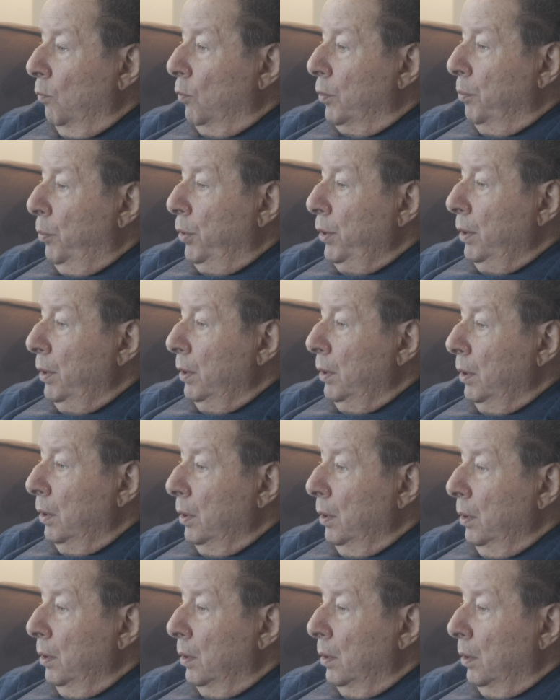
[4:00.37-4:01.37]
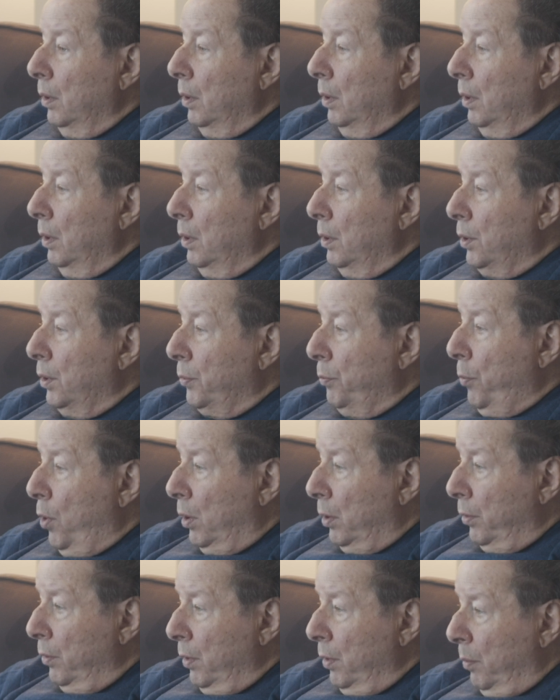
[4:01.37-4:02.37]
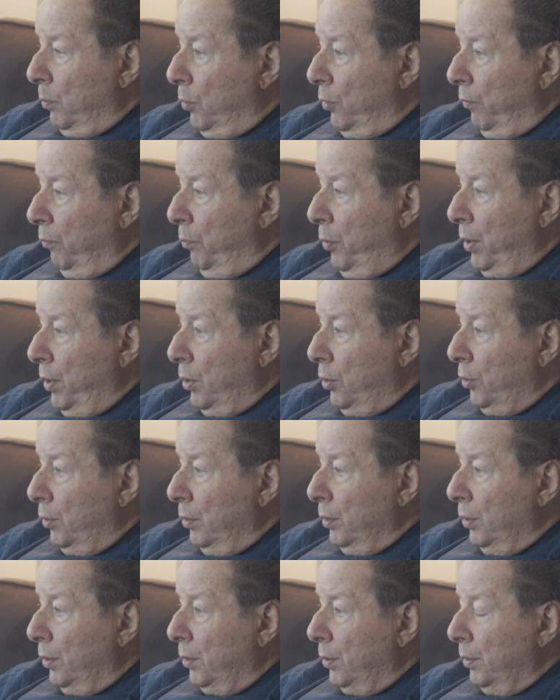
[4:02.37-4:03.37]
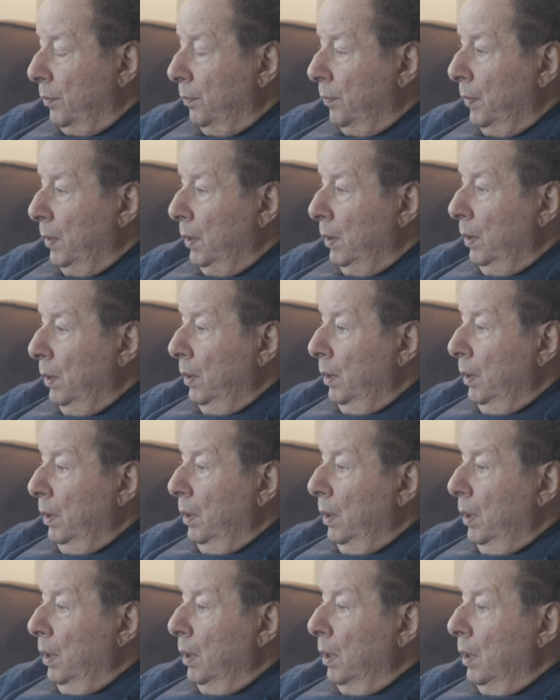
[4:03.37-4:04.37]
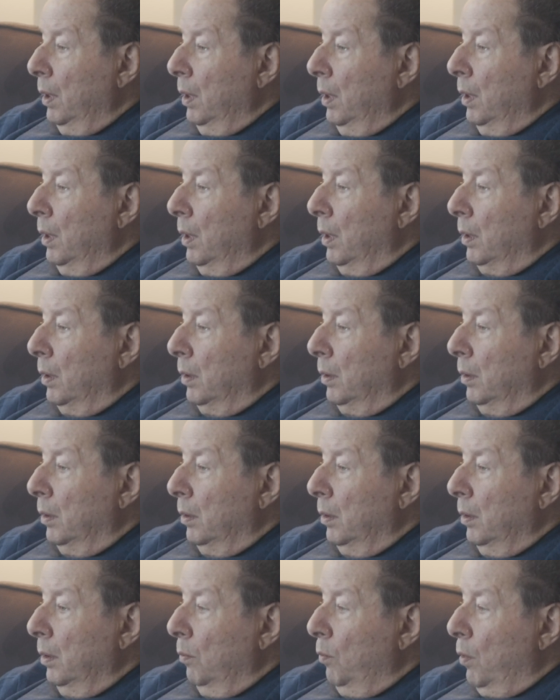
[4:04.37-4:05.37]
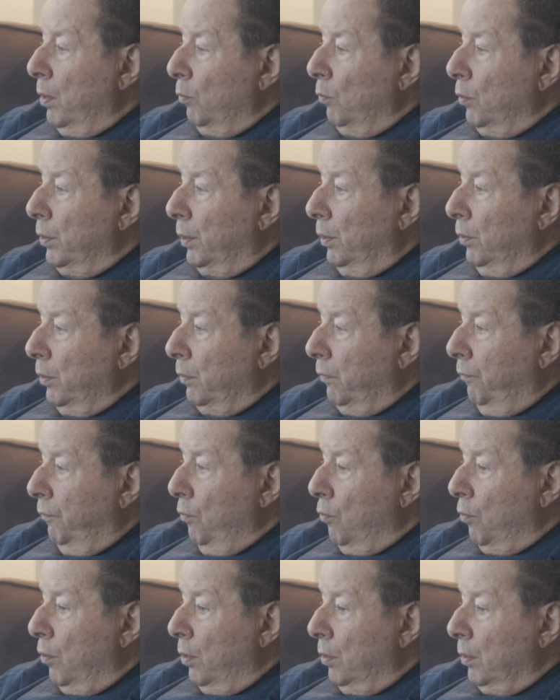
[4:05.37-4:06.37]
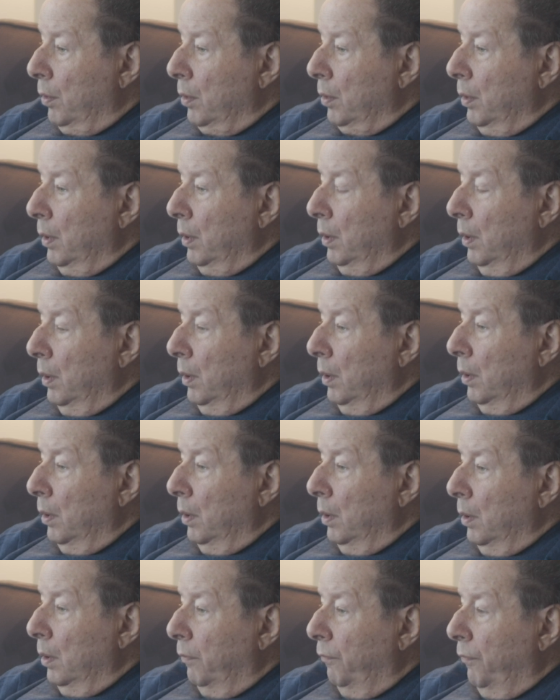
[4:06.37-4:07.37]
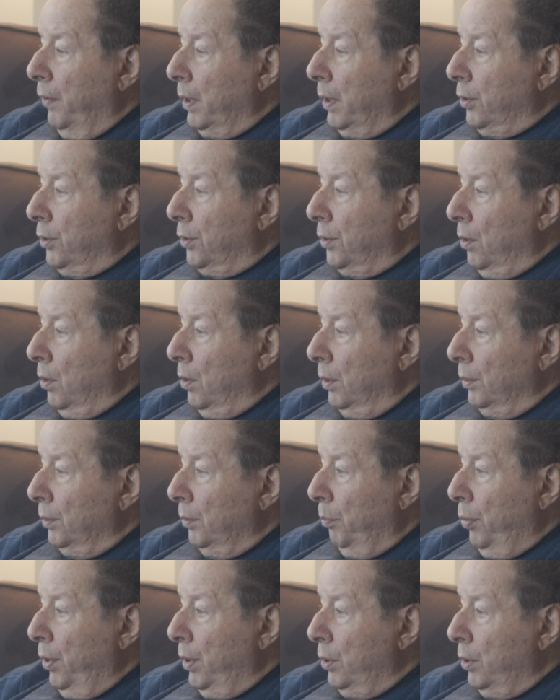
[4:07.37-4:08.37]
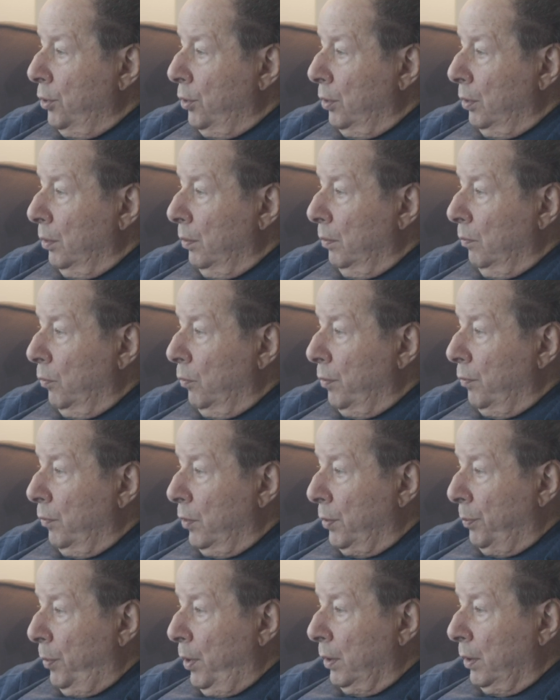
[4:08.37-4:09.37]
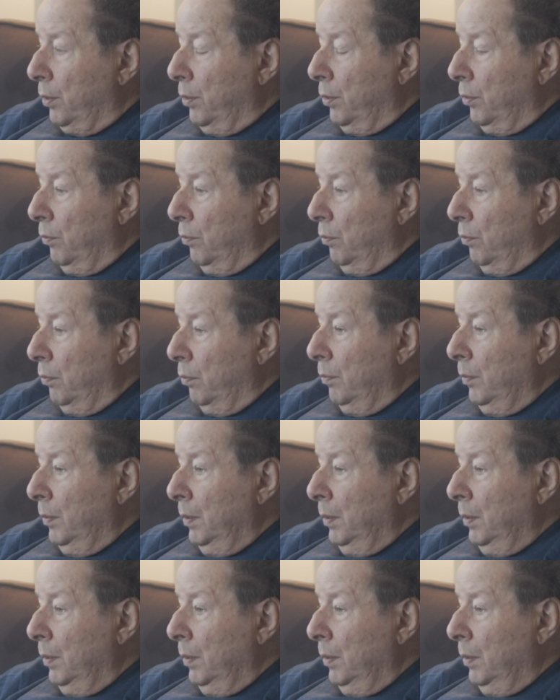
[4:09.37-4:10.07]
would be in a smaller number of patients, and one would look for effects on the patient with respect to